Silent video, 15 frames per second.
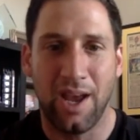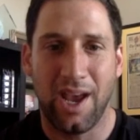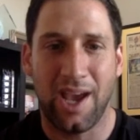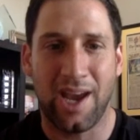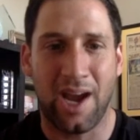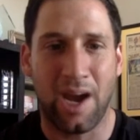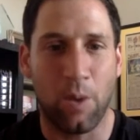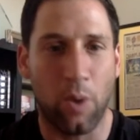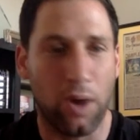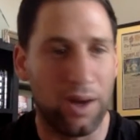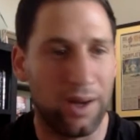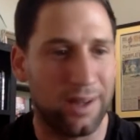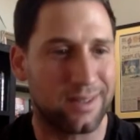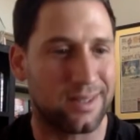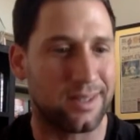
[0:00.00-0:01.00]
And I
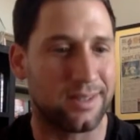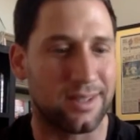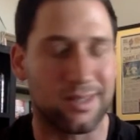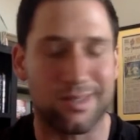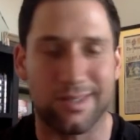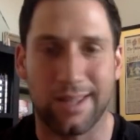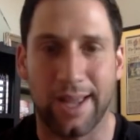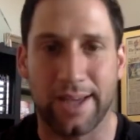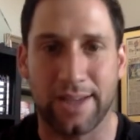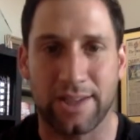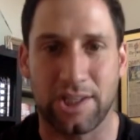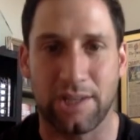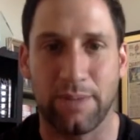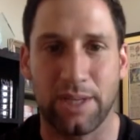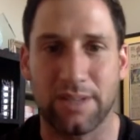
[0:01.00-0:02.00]
wanted to dislike
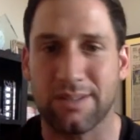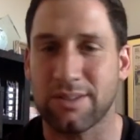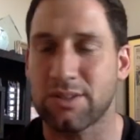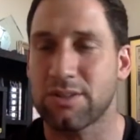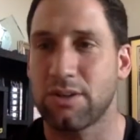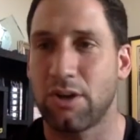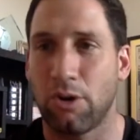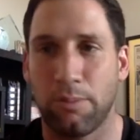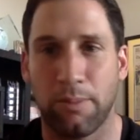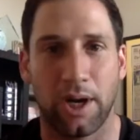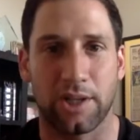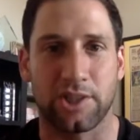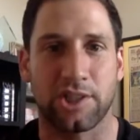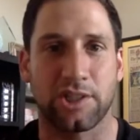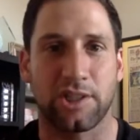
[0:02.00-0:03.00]
Jimmy so
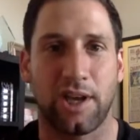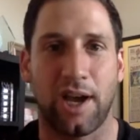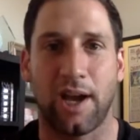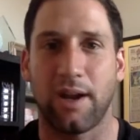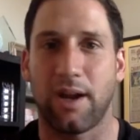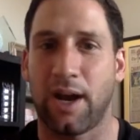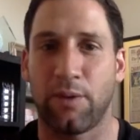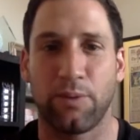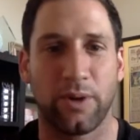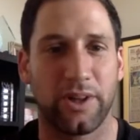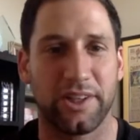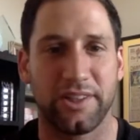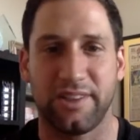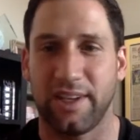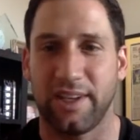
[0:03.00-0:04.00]
much. I
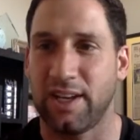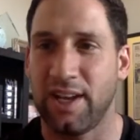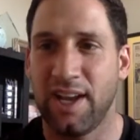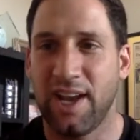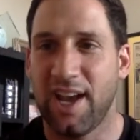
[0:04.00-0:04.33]
really did.